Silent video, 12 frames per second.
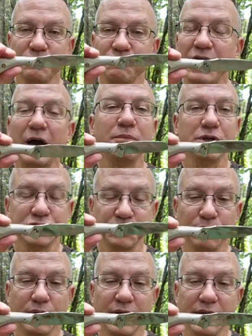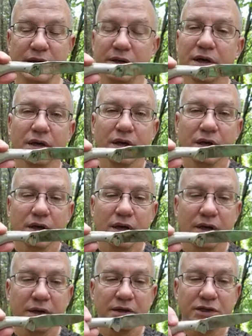fabulous blade.
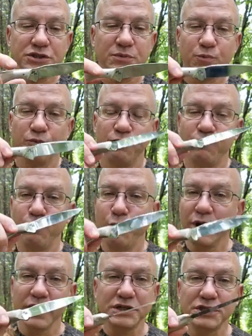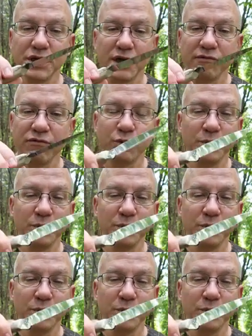It's really tough.